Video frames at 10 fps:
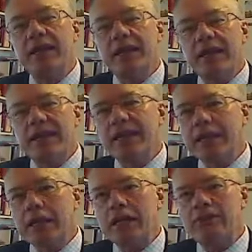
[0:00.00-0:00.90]
An
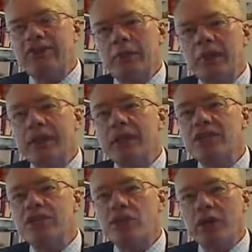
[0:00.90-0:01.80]
executive summary
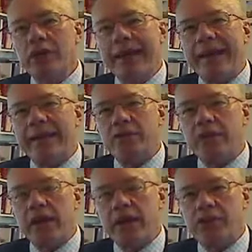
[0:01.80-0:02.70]
is not an
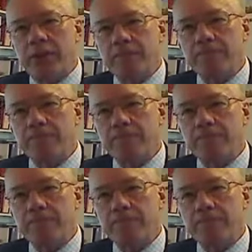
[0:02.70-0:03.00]
introduction.